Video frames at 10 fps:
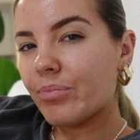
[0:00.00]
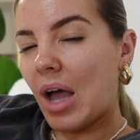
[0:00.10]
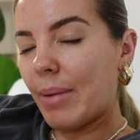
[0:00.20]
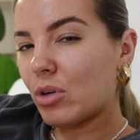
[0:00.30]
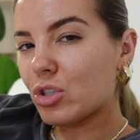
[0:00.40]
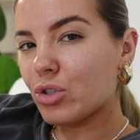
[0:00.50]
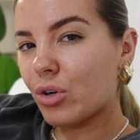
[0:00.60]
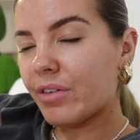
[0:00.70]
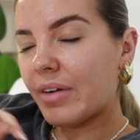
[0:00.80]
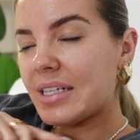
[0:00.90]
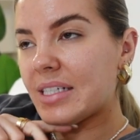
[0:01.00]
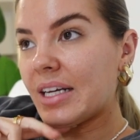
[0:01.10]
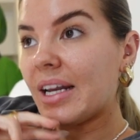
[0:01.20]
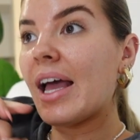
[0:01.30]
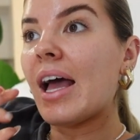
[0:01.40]
I'm not sure if I
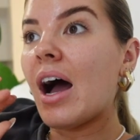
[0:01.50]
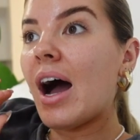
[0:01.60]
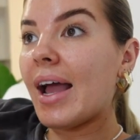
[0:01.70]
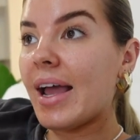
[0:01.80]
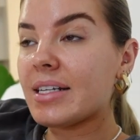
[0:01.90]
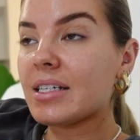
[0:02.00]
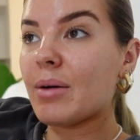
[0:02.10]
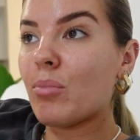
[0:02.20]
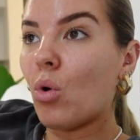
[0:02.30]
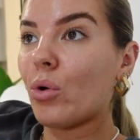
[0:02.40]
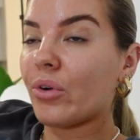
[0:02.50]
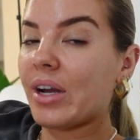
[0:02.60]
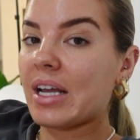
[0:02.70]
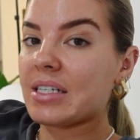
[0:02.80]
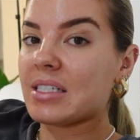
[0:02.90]
did. I ended up
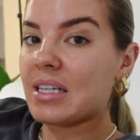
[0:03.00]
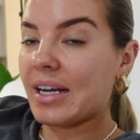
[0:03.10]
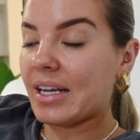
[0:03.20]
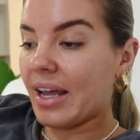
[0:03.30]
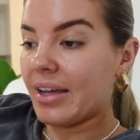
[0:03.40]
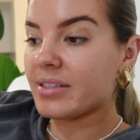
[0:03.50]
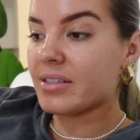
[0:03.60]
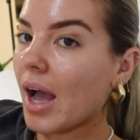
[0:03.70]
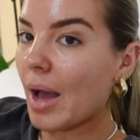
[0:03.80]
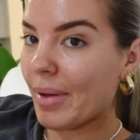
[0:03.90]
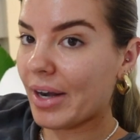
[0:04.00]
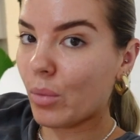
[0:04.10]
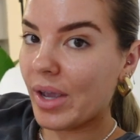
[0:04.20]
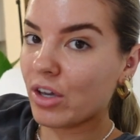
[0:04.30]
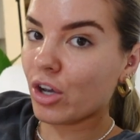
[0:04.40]
ordering a study desk about
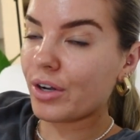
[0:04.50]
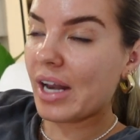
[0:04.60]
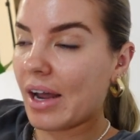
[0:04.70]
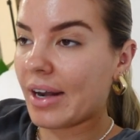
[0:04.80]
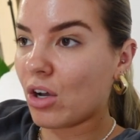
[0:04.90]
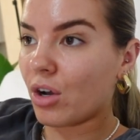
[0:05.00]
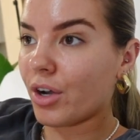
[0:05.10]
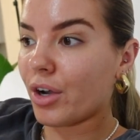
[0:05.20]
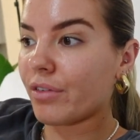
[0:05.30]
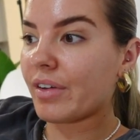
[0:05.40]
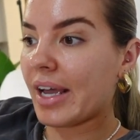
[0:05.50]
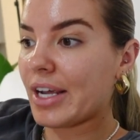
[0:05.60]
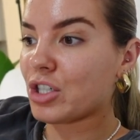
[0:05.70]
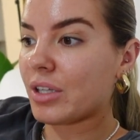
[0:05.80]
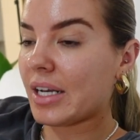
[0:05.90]
a week ago now and I got a
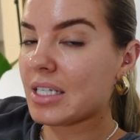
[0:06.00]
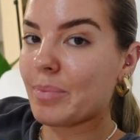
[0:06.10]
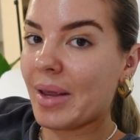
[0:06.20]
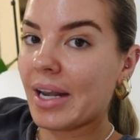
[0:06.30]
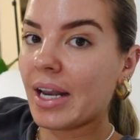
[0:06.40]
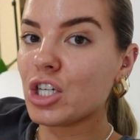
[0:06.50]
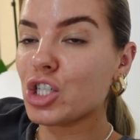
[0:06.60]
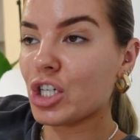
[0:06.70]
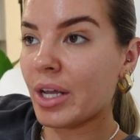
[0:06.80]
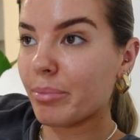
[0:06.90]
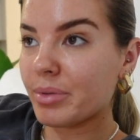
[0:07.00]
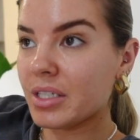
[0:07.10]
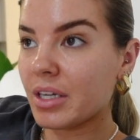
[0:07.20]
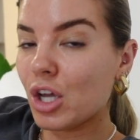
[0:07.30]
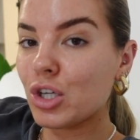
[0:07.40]
notification that it's been
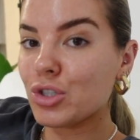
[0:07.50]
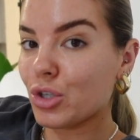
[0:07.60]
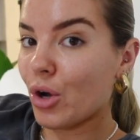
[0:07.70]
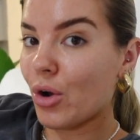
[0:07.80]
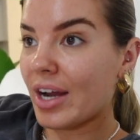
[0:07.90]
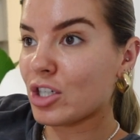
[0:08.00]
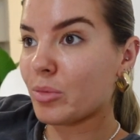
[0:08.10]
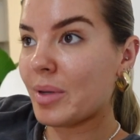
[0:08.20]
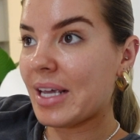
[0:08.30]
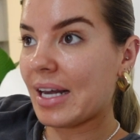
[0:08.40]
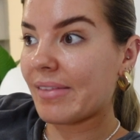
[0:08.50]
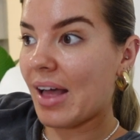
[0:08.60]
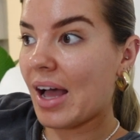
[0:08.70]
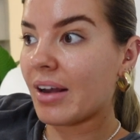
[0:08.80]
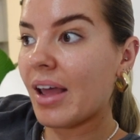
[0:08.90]
shipped. So I should be getting
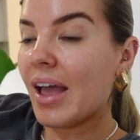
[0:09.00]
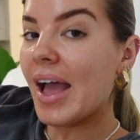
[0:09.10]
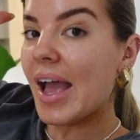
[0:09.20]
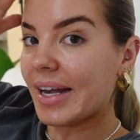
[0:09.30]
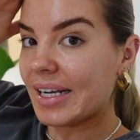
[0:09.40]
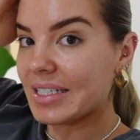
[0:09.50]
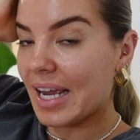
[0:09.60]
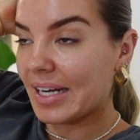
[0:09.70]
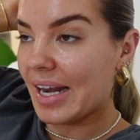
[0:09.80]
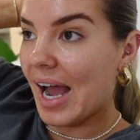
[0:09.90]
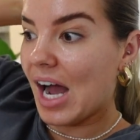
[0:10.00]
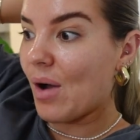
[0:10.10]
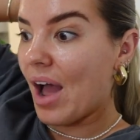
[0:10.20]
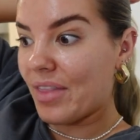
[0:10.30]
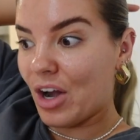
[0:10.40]
that any day
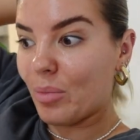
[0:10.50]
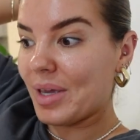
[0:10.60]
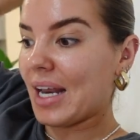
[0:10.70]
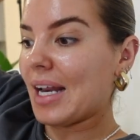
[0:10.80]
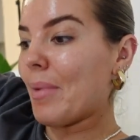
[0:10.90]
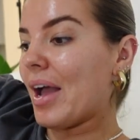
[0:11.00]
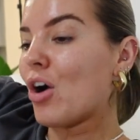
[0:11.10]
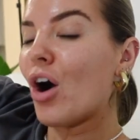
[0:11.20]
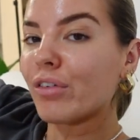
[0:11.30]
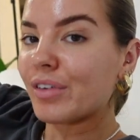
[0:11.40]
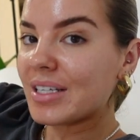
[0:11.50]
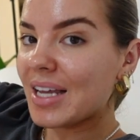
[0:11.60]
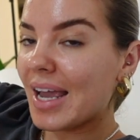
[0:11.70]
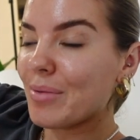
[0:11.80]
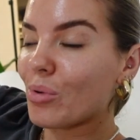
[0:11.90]
now and then I'll be getting my coffee
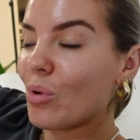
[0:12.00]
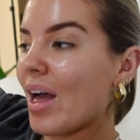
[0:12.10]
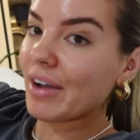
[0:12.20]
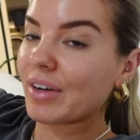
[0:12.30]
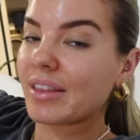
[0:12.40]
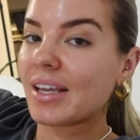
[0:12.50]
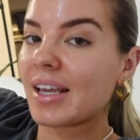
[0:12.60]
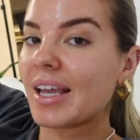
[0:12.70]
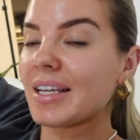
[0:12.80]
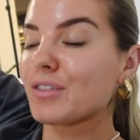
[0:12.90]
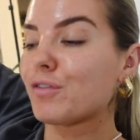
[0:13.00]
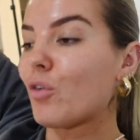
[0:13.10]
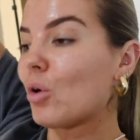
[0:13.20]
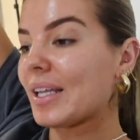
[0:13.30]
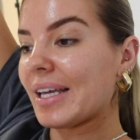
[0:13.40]
table. Everything is
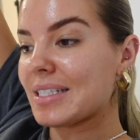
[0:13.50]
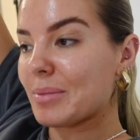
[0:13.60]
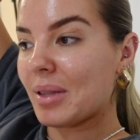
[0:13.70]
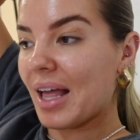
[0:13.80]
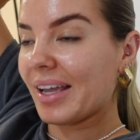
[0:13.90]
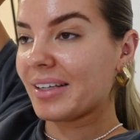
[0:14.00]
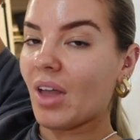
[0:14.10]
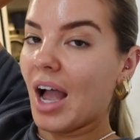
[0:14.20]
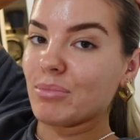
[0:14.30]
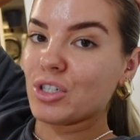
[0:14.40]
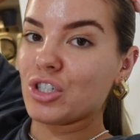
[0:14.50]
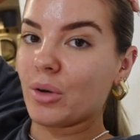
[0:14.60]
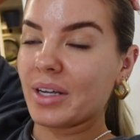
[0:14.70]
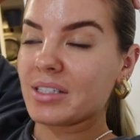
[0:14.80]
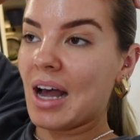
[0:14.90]
falling into place. I'm just so
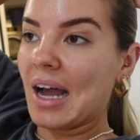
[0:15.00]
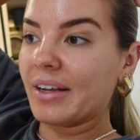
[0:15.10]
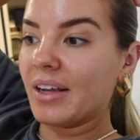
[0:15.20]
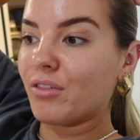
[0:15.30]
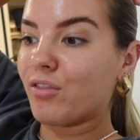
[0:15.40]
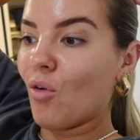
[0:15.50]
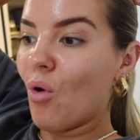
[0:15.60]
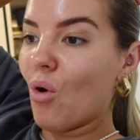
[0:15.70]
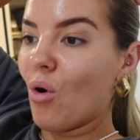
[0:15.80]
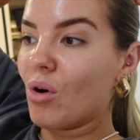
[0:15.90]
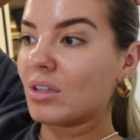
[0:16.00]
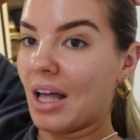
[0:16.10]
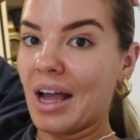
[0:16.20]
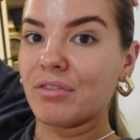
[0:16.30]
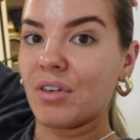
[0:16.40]
excited for
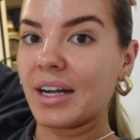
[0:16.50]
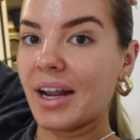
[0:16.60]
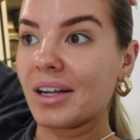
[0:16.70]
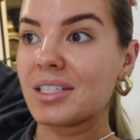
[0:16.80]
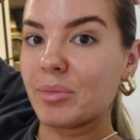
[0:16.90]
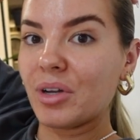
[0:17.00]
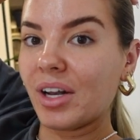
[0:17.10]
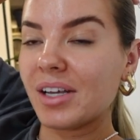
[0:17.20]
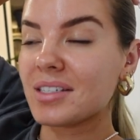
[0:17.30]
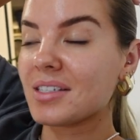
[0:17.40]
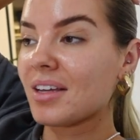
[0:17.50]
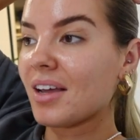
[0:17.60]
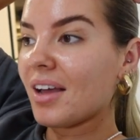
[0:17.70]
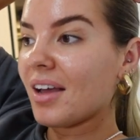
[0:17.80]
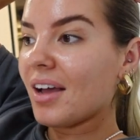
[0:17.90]
life right now, to be honest.
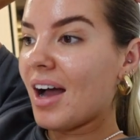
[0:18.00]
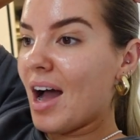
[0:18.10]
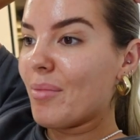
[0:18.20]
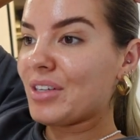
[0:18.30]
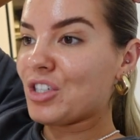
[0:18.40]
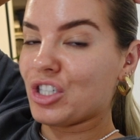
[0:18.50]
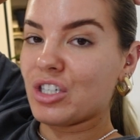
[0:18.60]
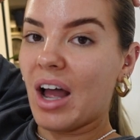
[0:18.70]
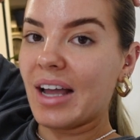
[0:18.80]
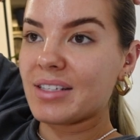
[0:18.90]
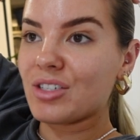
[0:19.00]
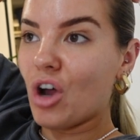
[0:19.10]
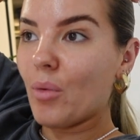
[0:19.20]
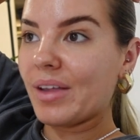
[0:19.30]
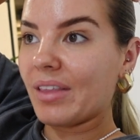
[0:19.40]
Um, it's just nice
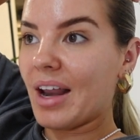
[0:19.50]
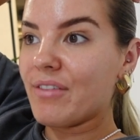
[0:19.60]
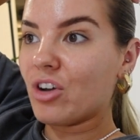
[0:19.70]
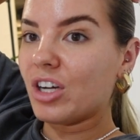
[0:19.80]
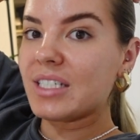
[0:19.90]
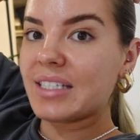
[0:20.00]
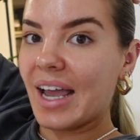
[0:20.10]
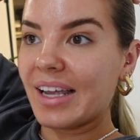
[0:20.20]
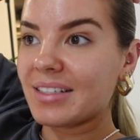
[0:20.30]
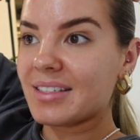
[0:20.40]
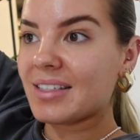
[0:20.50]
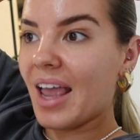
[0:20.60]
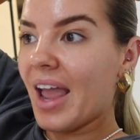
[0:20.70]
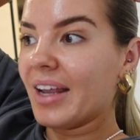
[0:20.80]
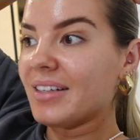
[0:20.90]
knowing that I've got dates
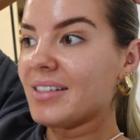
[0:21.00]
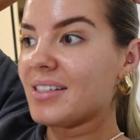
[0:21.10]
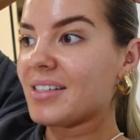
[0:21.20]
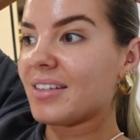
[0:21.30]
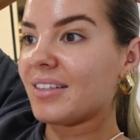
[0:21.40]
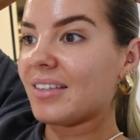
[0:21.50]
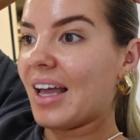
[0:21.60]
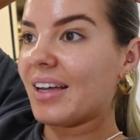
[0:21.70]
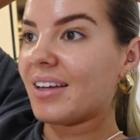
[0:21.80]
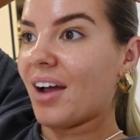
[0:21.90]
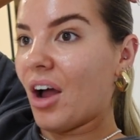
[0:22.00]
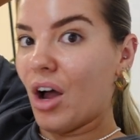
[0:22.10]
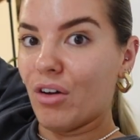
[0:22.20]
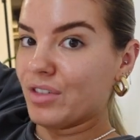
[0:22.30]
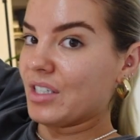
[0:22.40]
and like
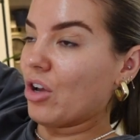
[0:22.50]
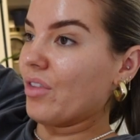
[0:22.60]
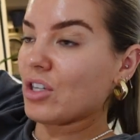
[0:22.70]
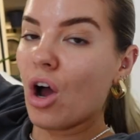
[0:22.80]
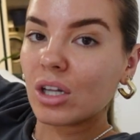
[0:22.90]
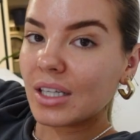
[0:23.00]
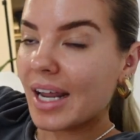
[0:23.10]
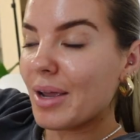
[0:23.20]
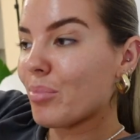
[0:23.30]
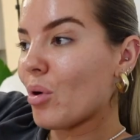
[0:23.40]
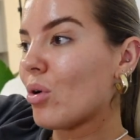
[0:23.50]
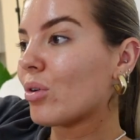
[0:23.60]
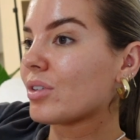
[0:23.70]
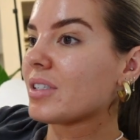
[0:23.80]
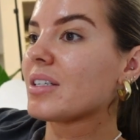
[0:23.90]
obviously got this holiday
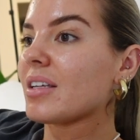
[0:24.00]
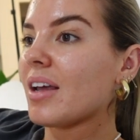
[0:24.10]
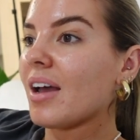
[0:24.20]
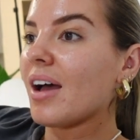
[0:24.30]
booked.